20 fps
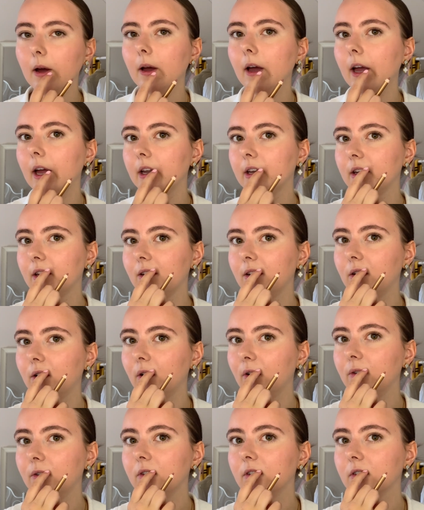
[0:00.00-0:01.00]
And
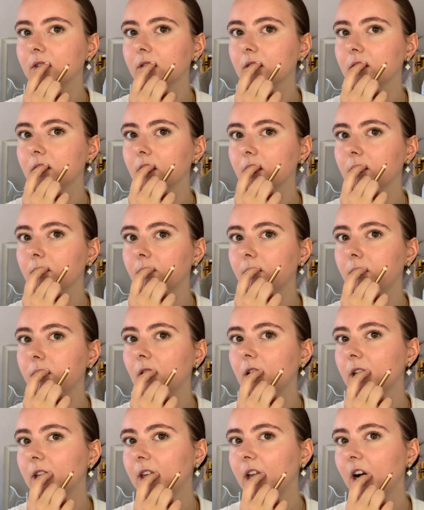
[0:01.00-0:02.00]
don't pull
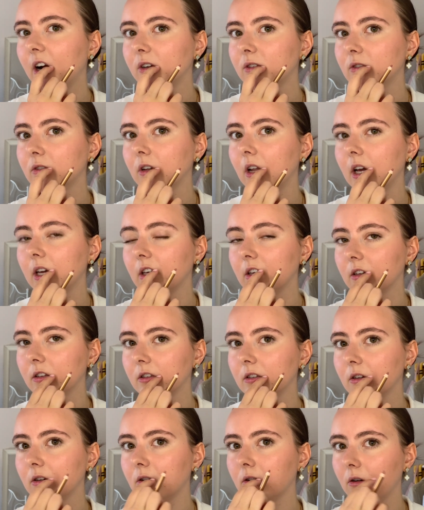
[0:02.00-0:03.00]
it down to like
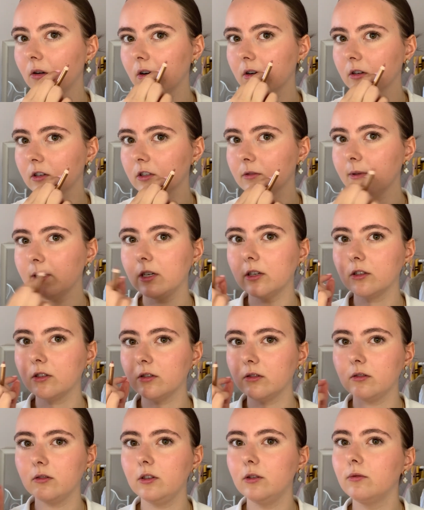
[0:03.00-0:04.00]
the corners, because
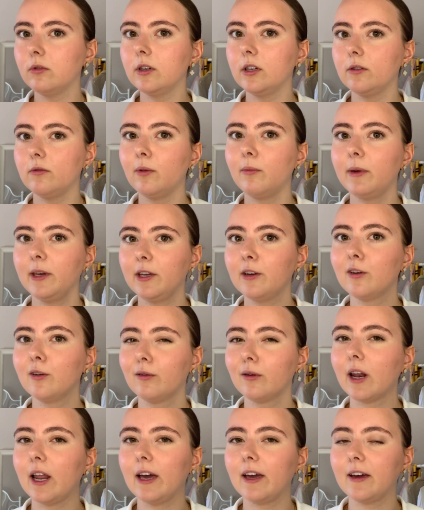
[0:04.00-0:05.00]
it will make you
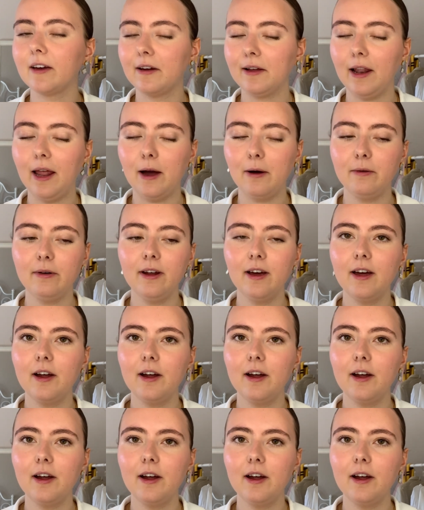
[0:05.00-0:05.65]
look like a clown.